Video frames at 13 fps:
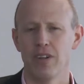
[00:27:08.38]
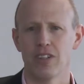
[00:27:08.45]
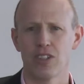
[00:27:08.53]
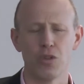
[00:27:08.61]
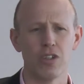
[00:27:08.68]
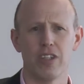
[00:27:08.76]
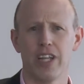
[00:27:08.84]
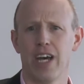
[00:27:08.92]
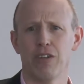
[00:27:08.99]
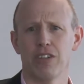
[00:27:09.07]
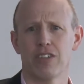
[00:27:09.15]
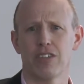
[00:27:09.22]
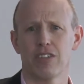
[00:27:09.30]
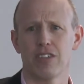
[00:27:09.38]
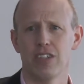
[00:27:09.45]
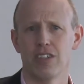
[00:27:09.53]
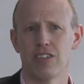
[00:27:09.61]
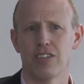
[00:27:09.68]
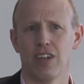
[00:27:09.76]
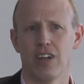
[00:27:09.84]
Google Now
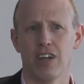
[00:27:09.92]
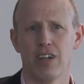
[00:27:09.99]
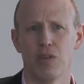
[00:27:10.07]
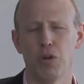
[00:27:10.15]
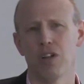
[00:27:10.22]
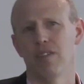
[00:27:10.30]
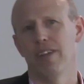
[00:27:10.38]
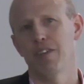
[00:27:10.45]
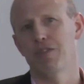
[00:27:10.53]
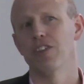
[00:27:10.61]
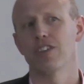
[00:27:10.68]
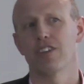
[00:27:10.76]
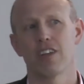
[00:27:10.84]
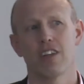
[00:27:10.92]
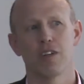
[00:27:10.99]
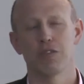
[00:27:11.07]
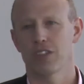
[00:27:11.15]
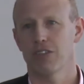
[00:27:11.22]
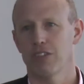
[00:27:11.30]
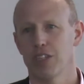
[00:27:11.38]
is well, at first I thought it
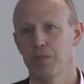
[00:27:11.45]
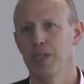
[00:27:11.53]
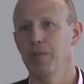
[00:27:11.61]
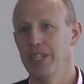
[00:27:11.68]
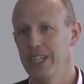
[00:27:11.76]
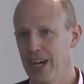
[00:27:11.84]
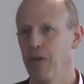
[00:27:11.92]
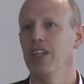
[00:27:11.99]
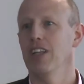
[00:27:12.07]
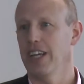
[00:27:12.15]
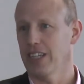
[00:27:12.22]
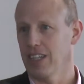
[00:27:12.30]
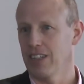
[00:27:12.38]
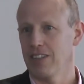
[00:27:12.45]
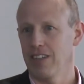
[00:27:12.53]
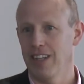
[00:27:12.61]
was creepy, but now I like it.